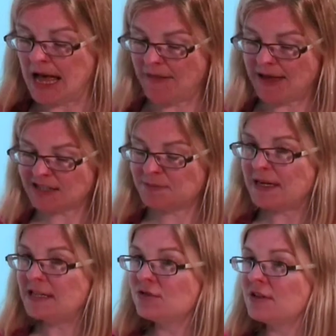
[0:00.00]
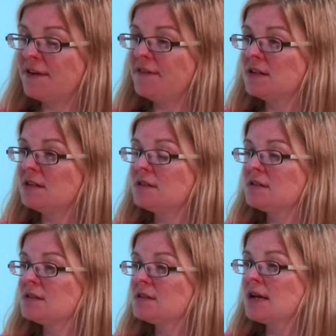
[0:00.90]
And that's based on
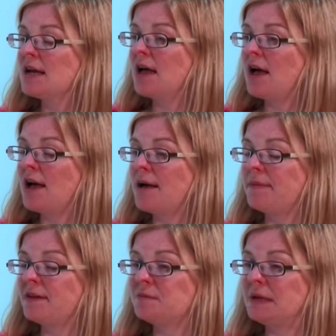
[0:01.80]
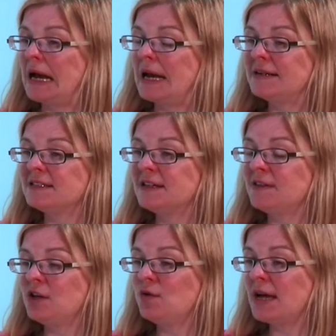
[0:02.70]
evidence that's been collected in
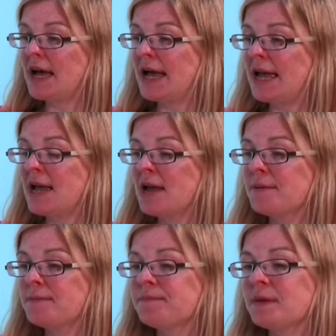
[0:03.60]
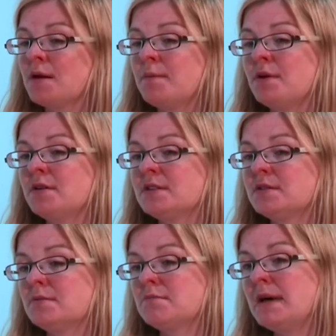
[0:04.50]
the UK, but
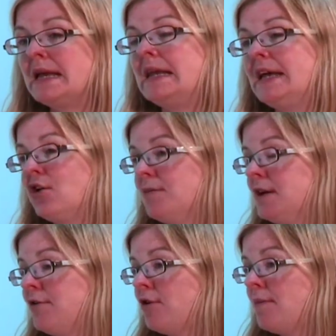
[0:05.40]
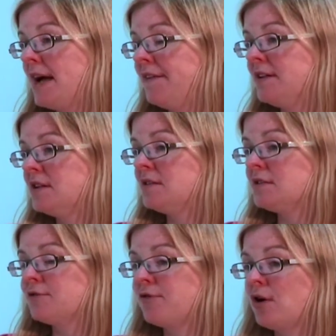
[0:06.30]
mainly coming from
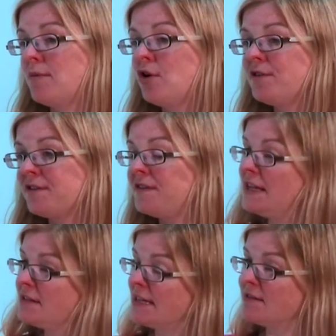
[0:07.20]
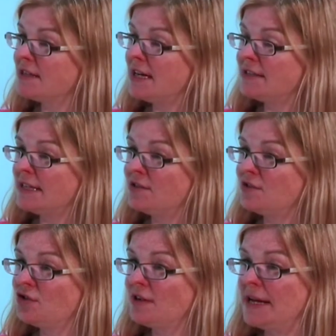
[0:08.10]
evidence from other fields outside
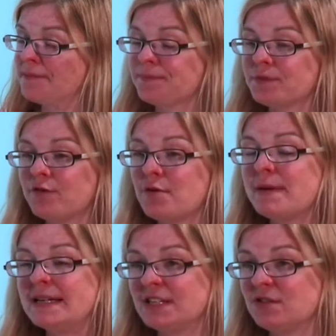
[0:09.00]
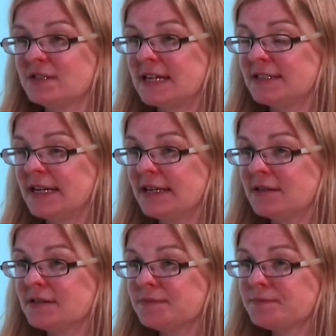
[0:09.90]
dentistry, from medical
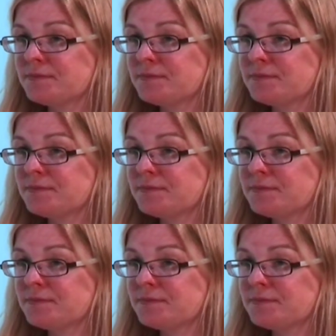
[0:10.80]
settings,